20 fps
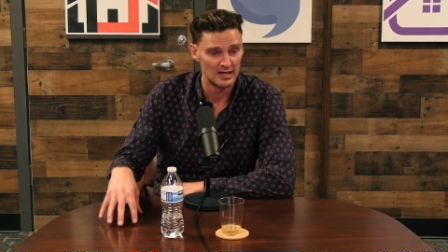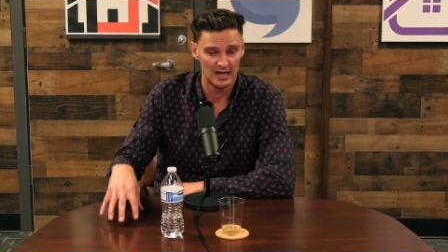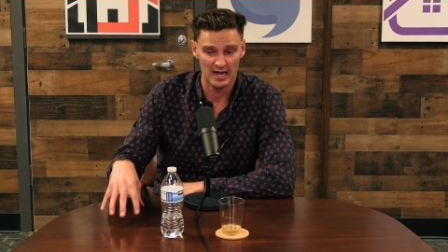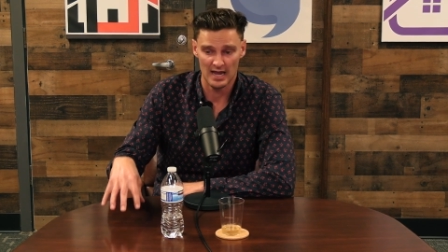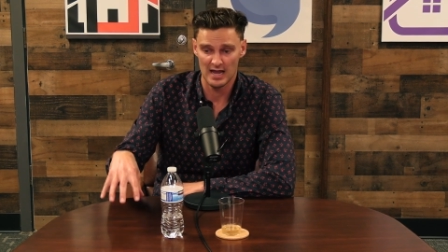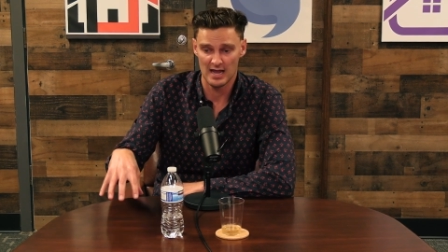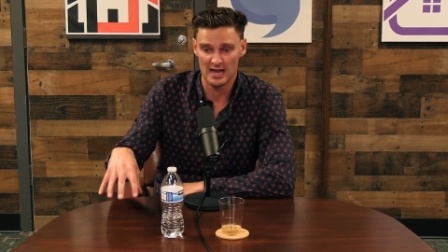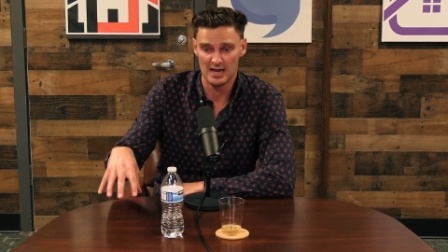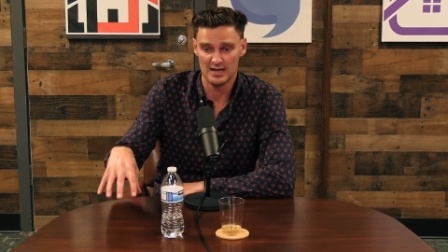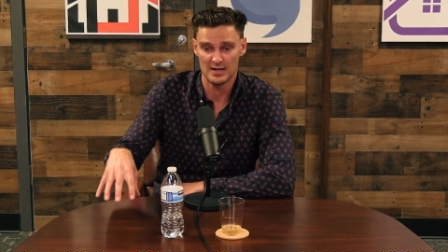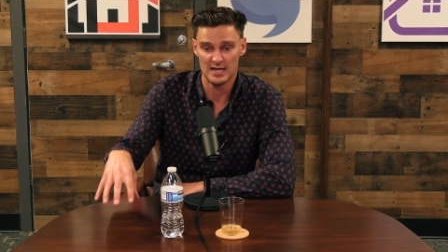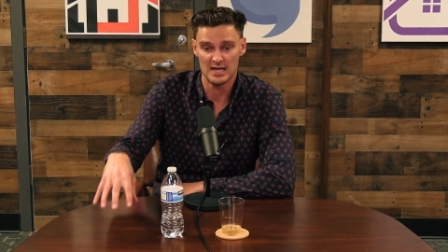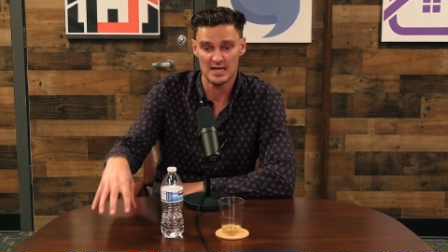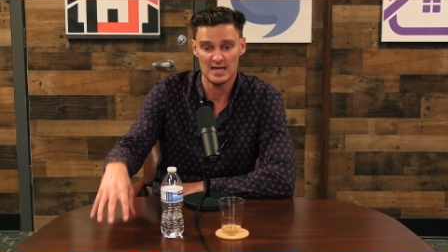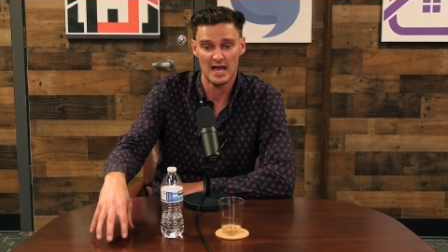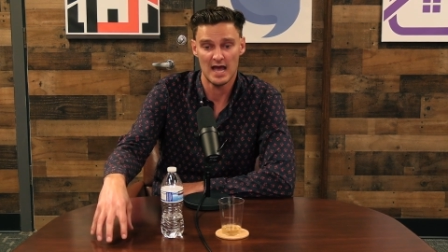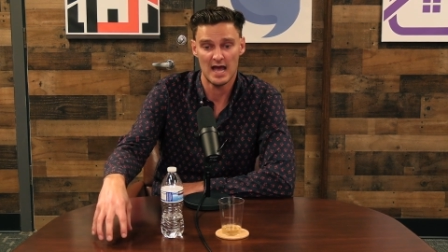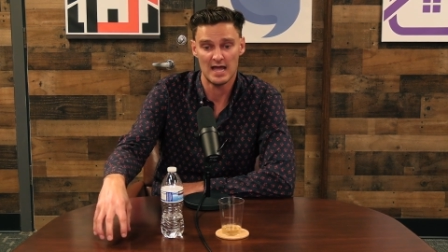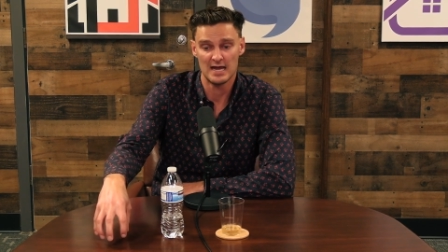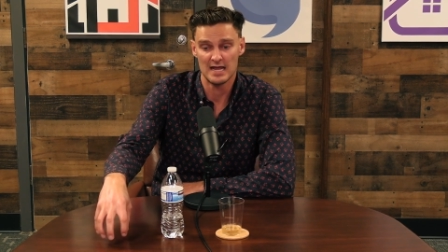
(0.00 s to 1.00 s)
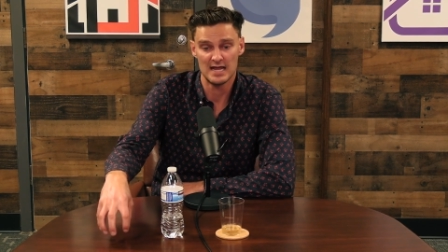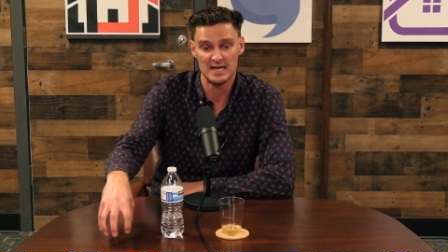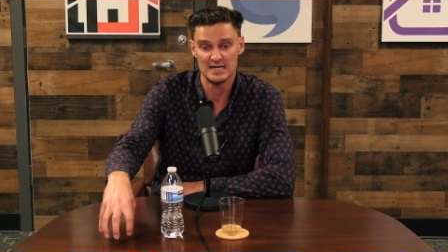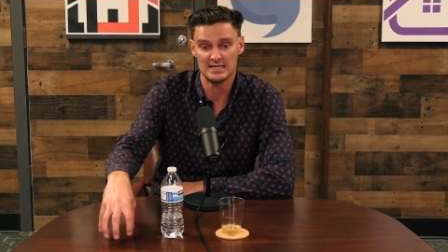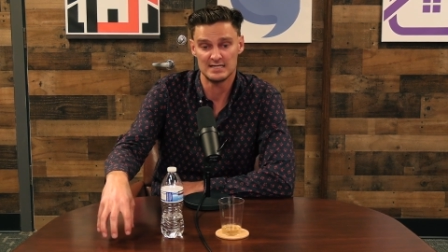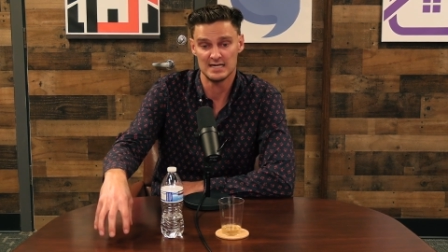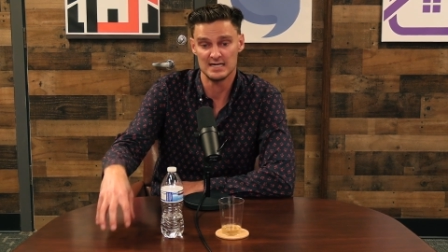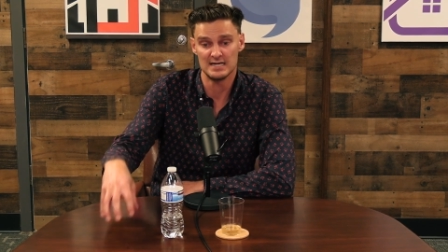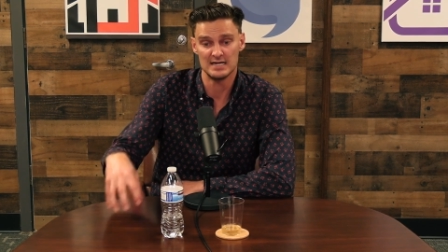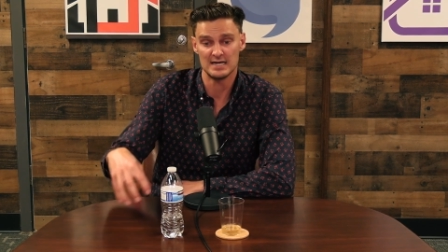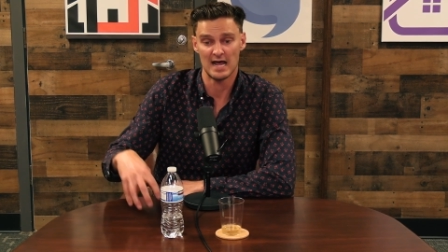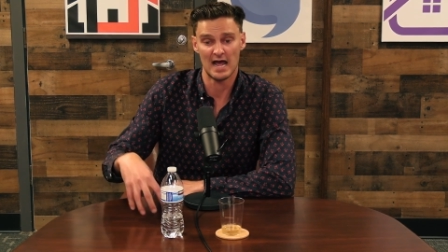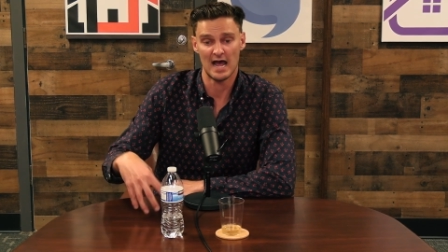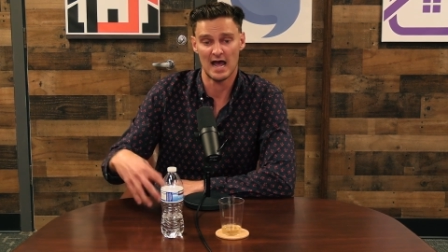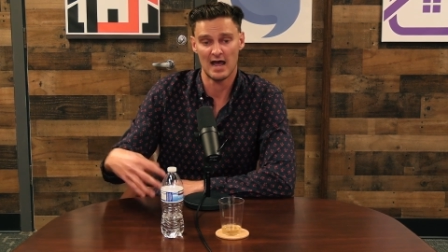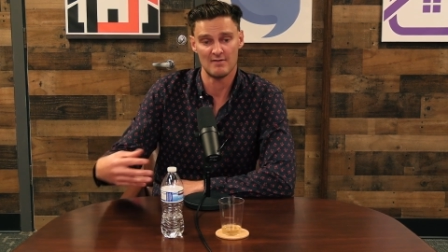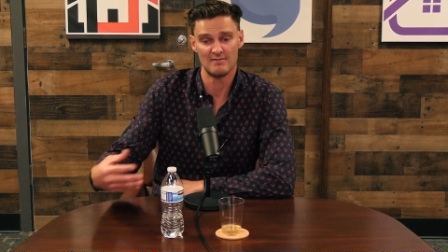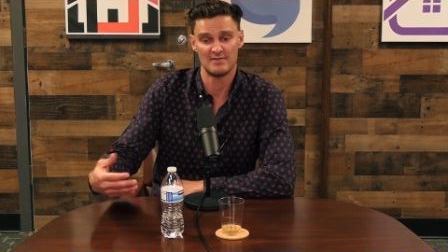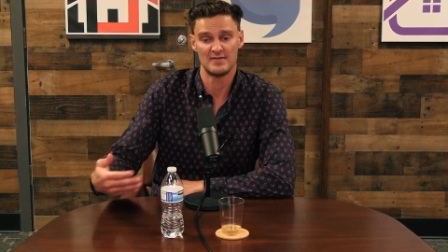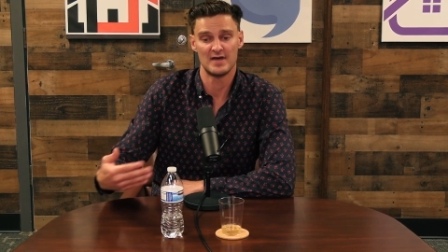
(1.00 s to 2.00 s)
And he had, he didn't
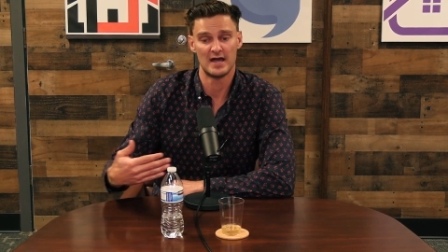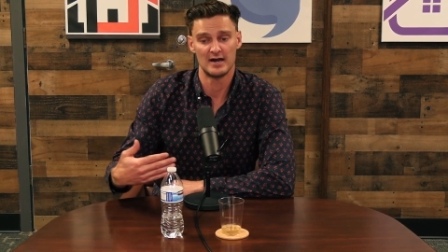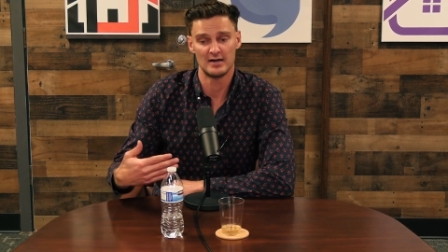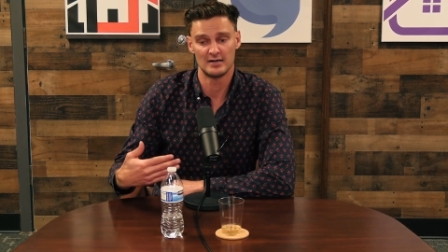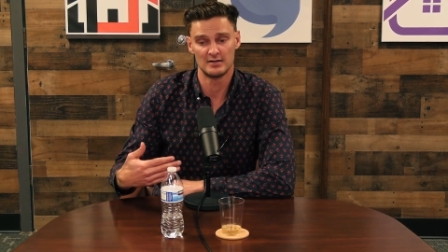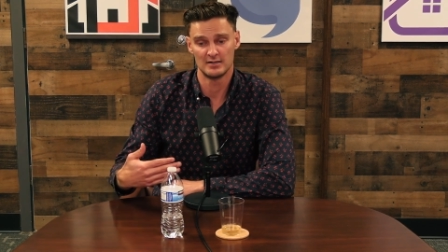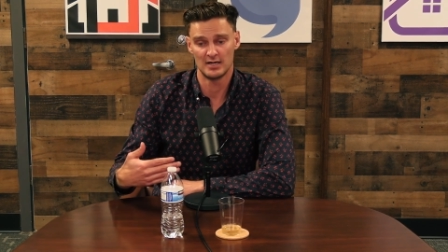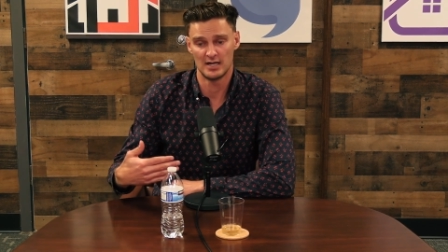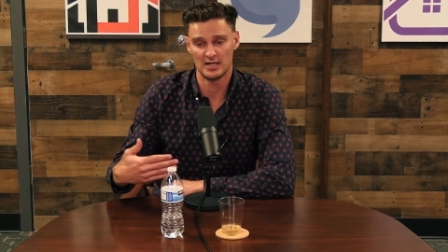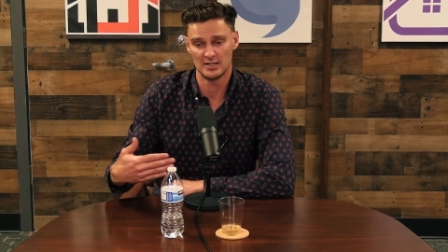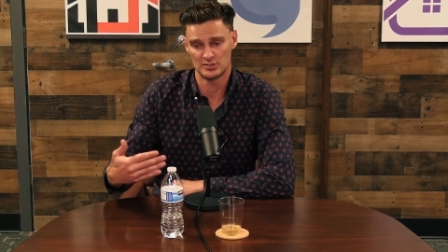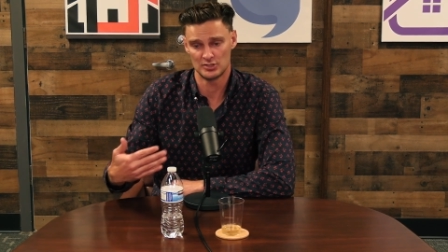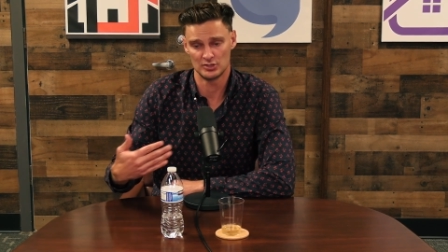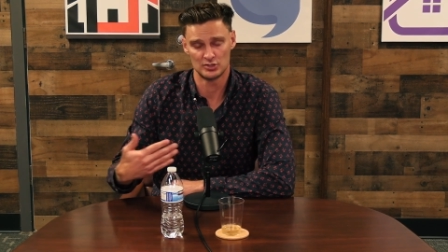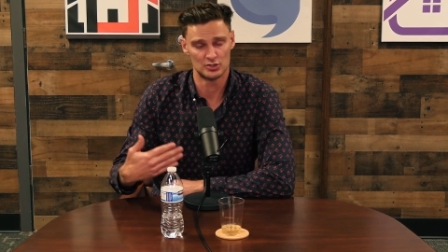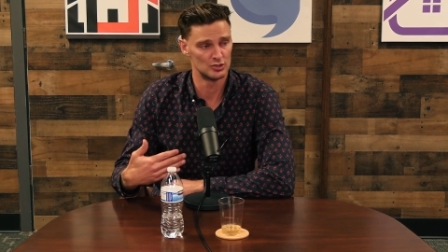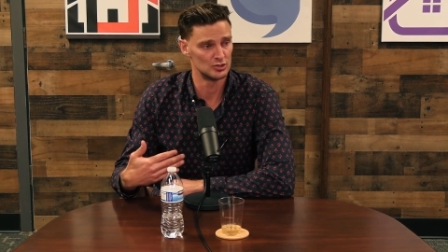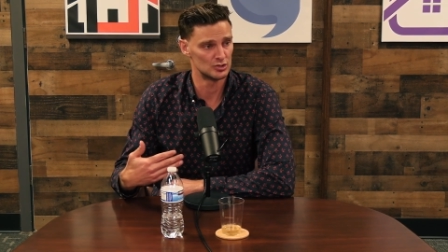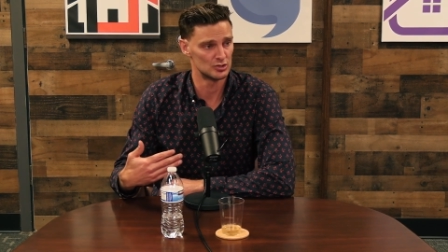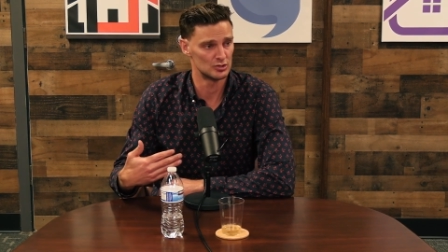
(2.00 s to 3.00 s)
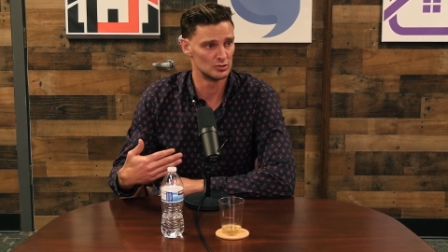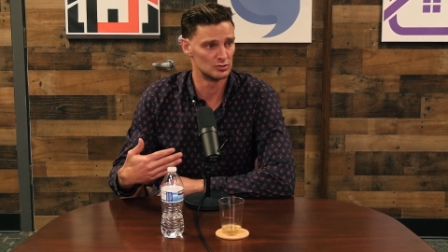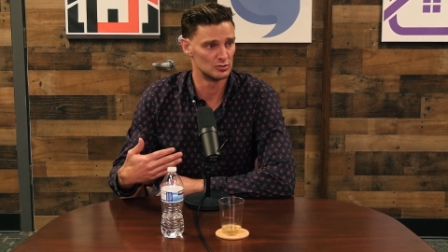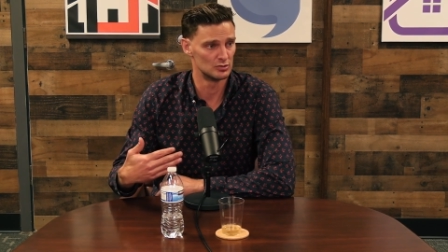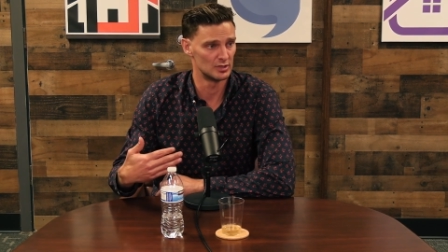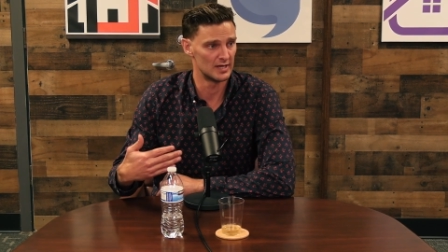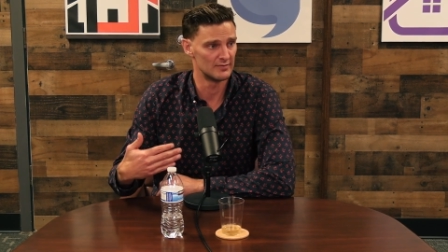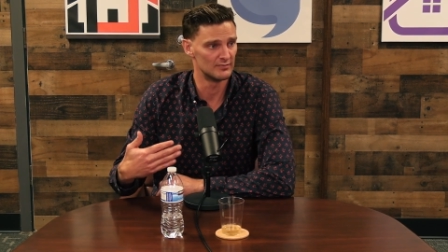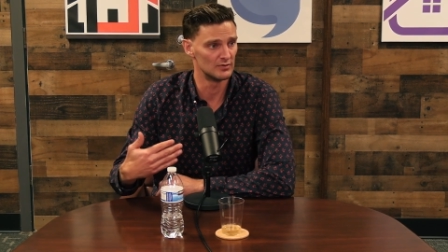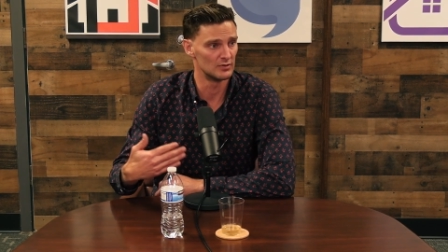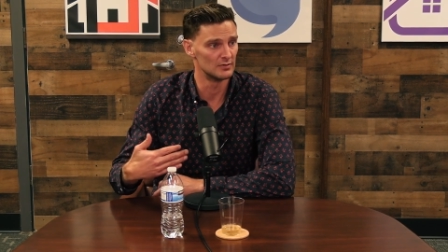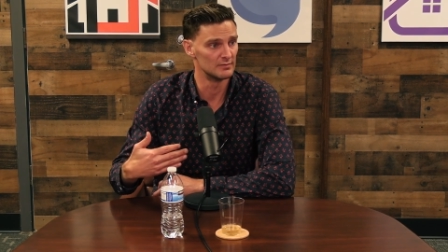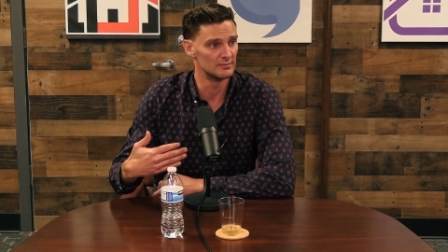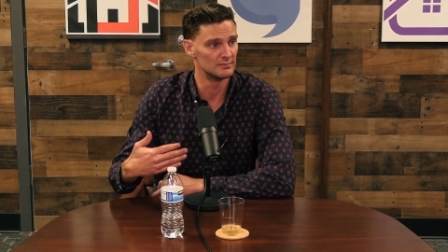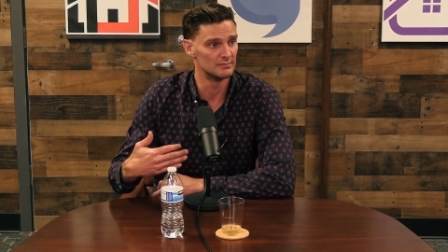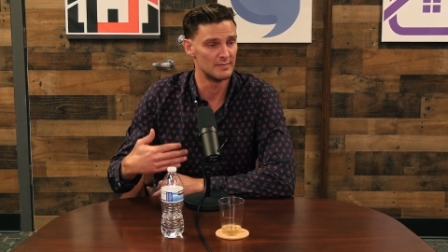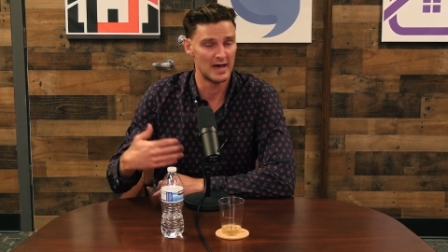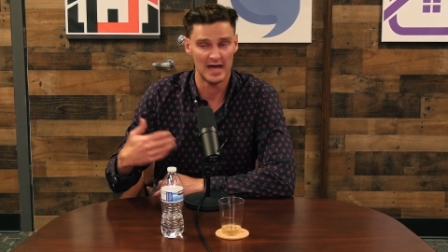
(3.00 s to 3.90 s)
have that institutional level of